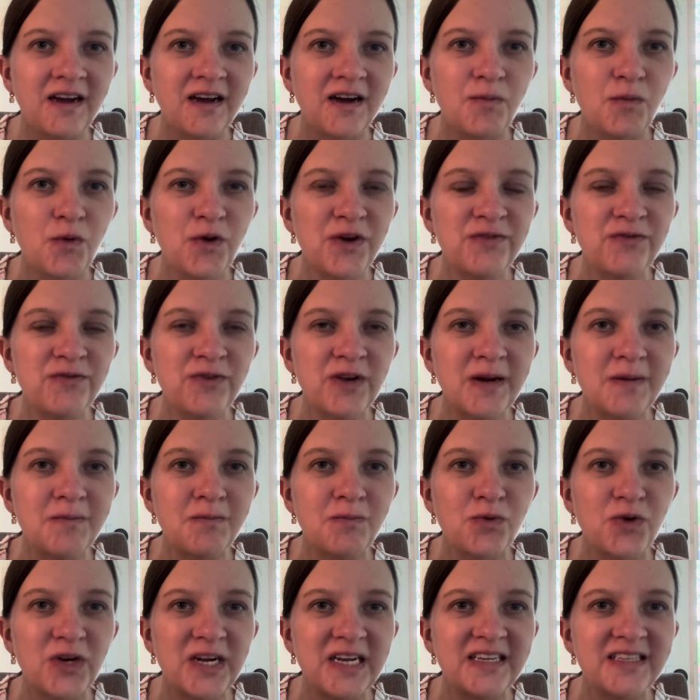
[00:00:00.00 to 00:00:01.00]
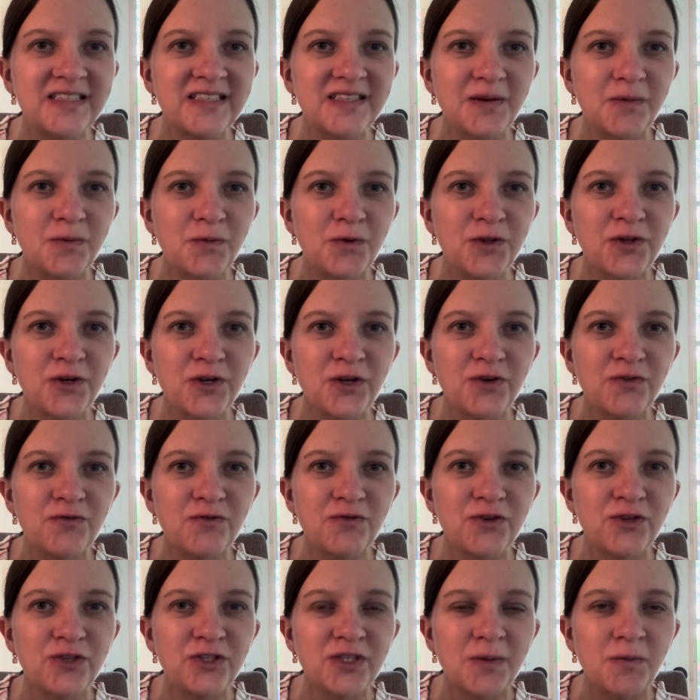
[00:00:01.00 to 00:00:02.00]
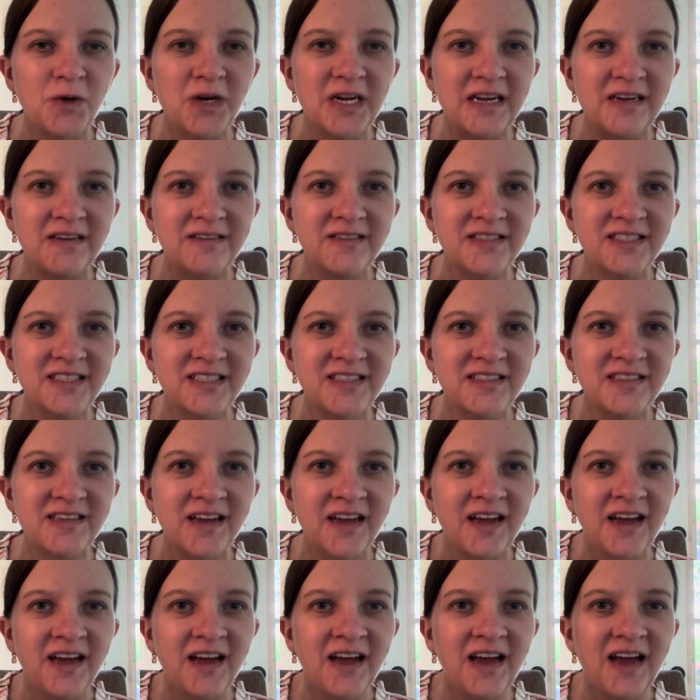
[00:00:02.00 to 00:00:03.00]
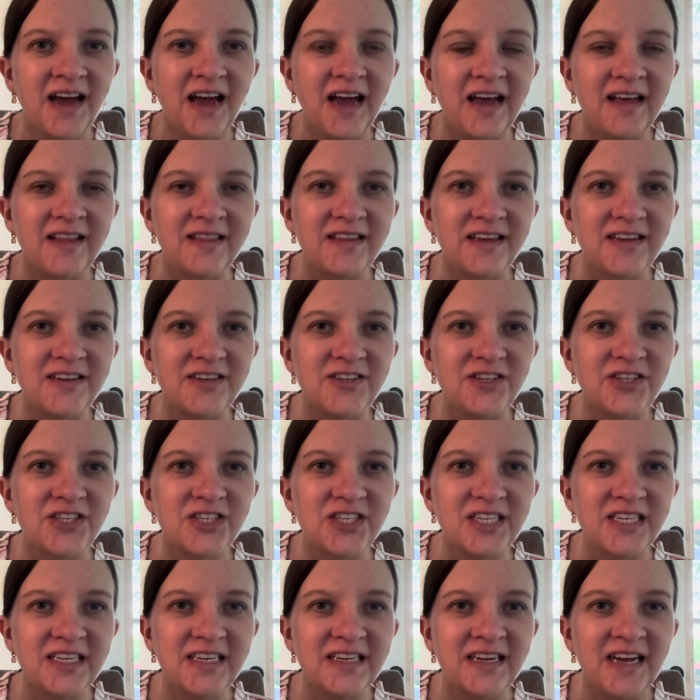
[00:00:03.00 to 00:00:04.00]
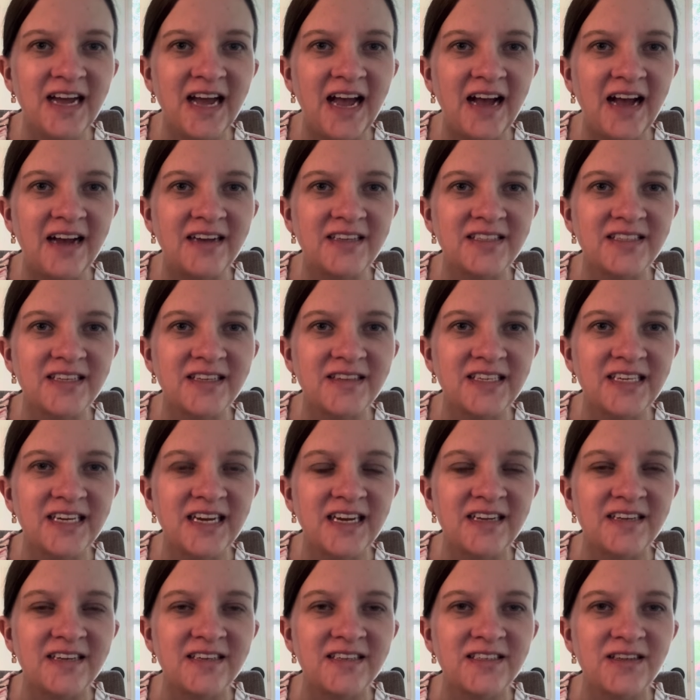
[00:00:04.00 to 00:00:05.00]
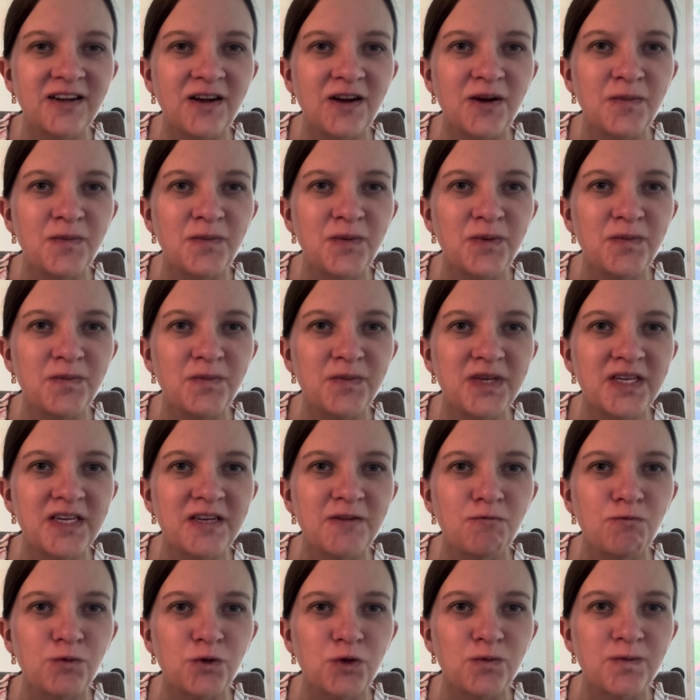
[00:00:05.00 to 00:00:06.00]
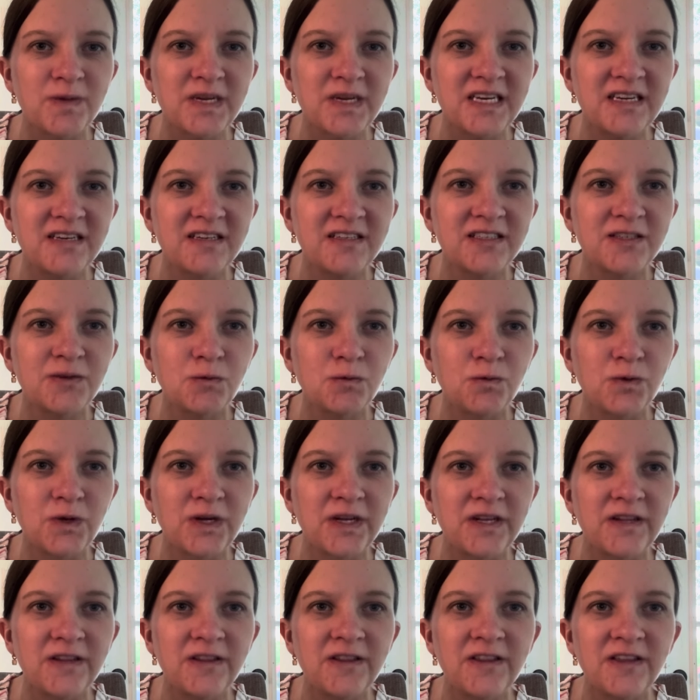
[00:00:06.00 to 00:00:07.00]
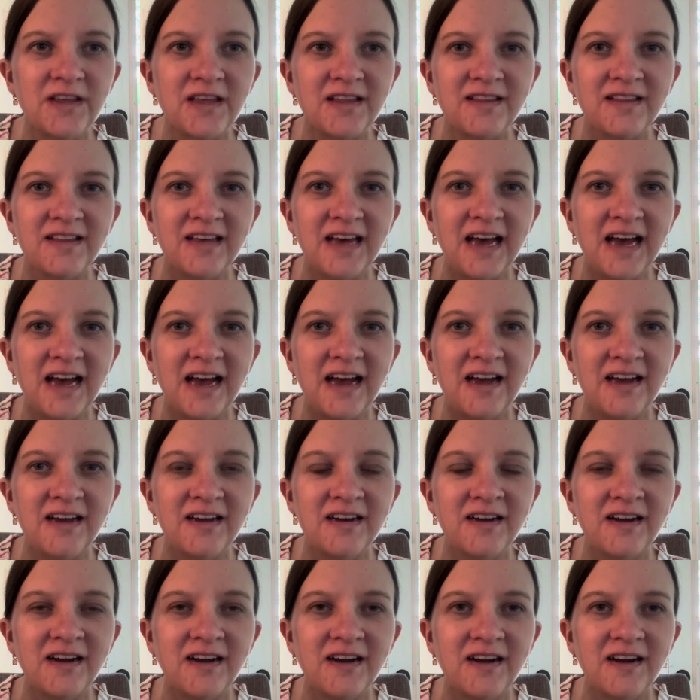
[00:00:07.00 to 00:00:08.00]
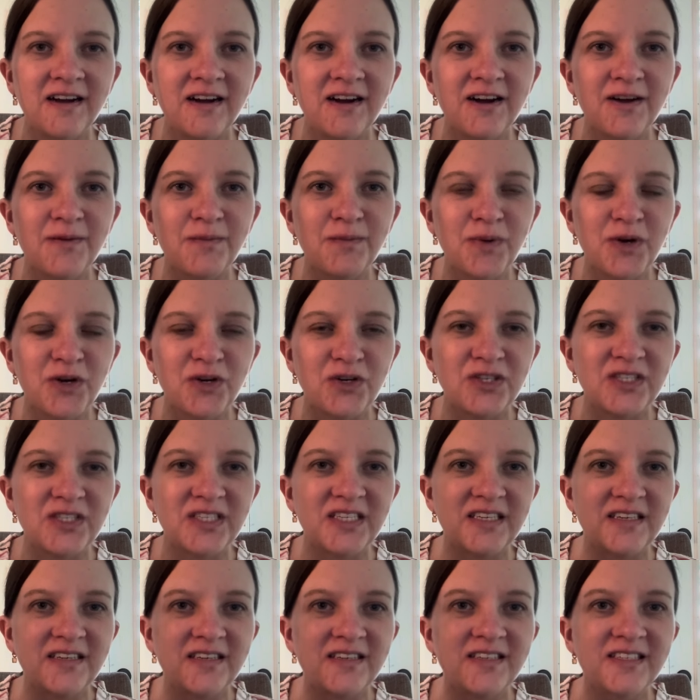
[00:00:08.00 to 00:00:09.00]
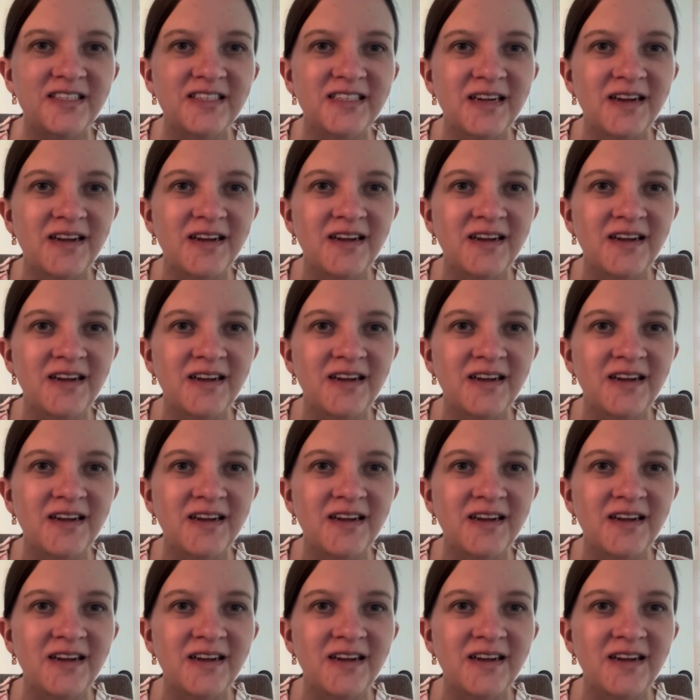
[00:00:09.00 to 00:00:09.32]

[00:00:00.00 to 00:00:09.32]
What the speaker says: boyfriend breaks up with her for someone else, and then she accidentally ends up being roommates with that person's